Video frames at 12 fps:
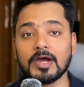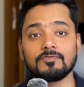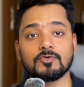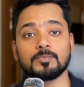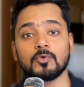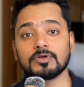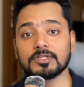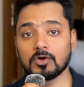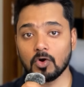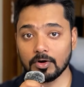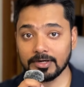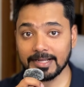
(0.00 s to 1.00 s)
have to put the
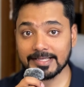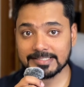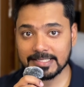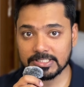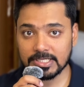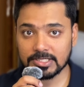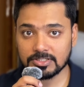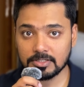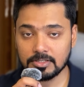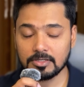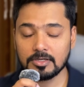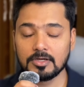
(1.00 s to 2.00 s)
context
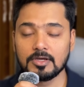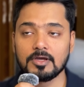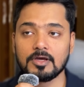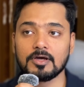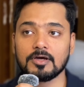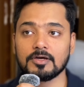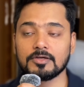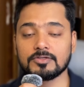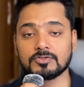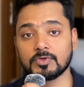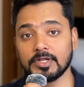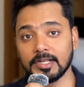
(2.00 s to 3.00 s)
injection
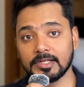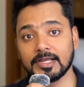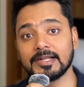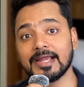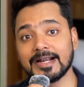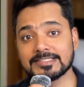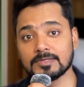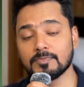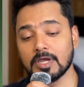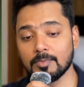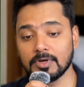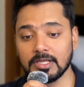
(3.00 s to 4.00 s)
so that it can get some
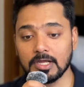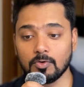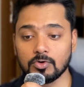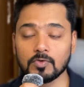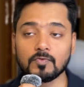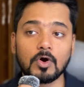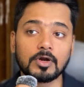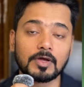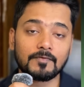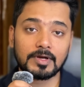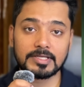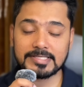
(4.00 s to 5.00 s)
memory out of
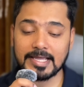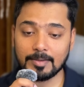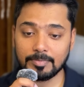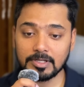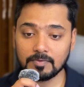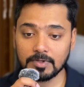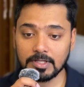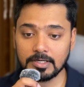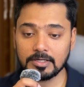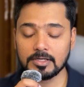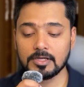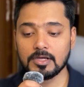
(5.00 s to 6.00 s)
whatever is happening with
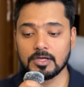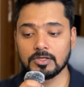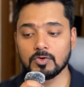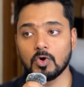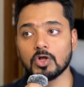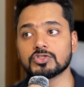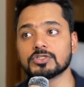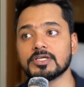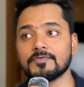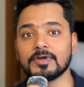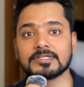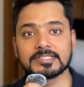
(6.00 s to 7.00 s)
it. You also
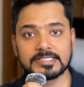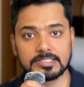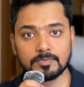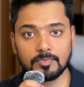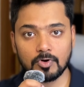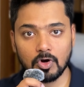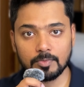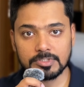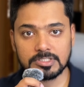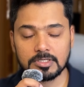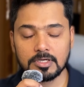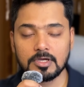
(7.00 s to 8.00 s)
give it system
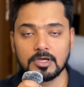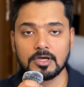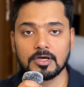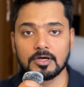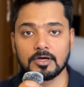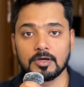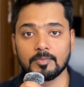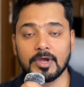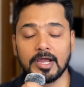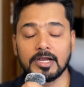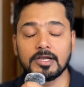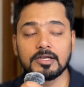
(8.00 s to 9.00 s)
prompts.
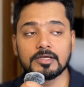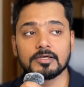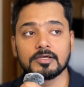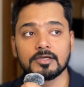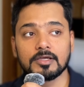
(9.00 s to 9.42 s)
And